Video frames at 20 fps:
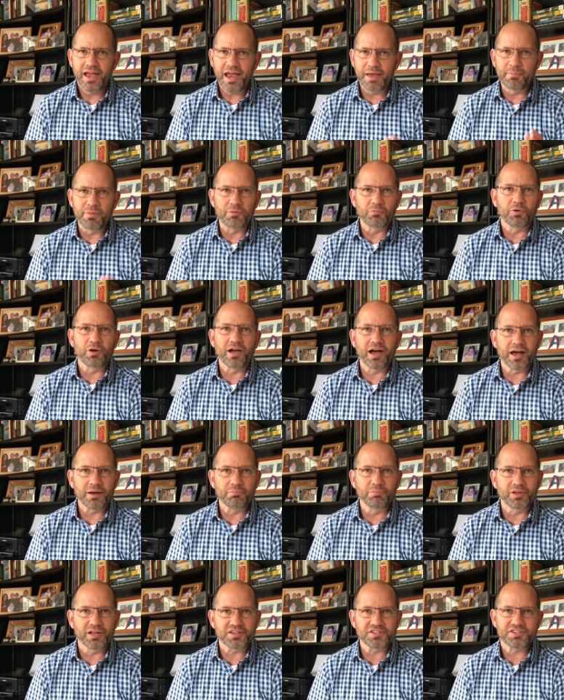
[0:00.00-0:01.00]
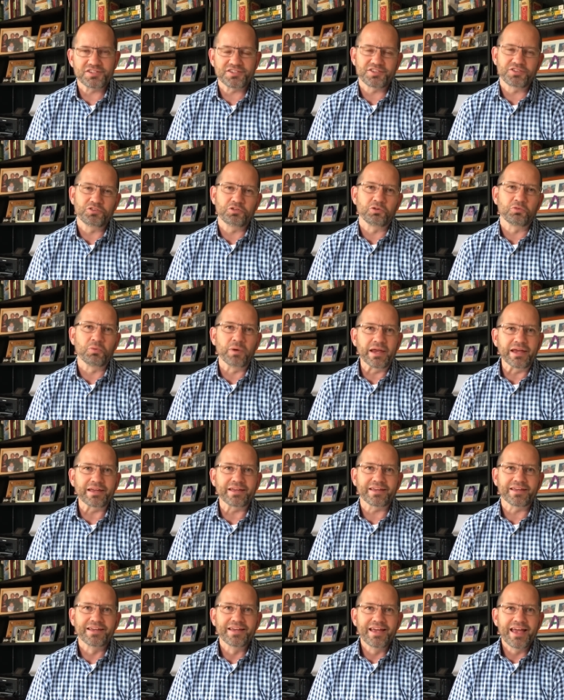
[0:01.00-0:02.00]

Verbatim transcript: Amen. Well, God bless your week